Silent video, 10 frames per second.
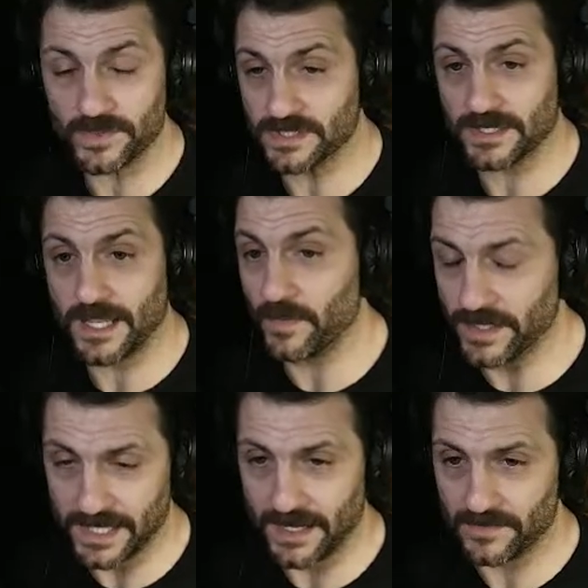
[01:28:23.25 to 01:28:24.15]
just like I
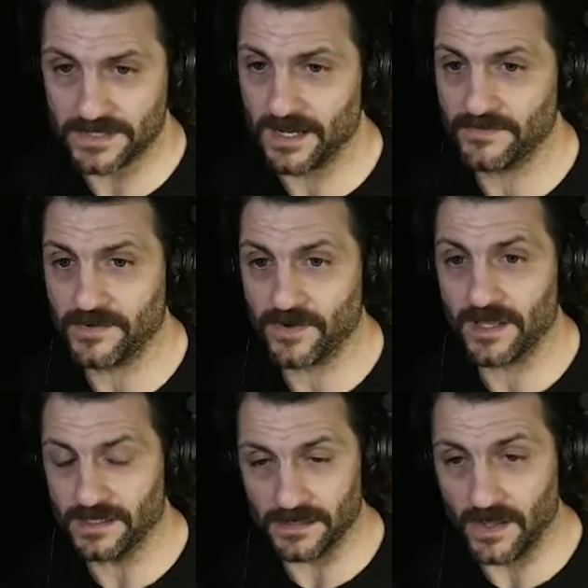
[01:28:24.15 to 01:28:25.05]
want to get outside of Never
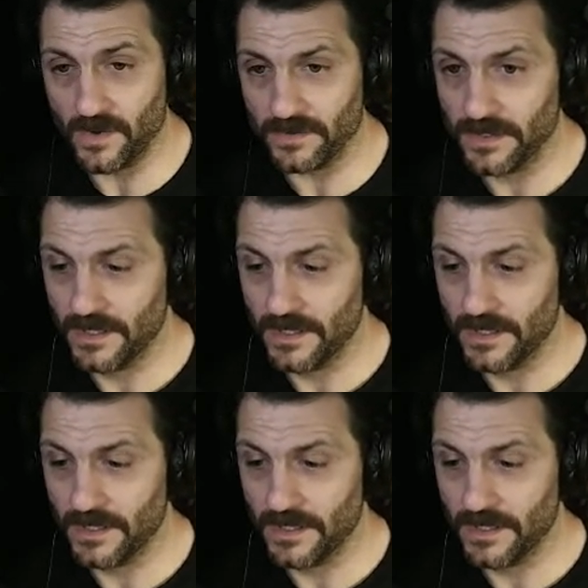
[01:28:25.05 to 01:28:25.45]
Hike Alone.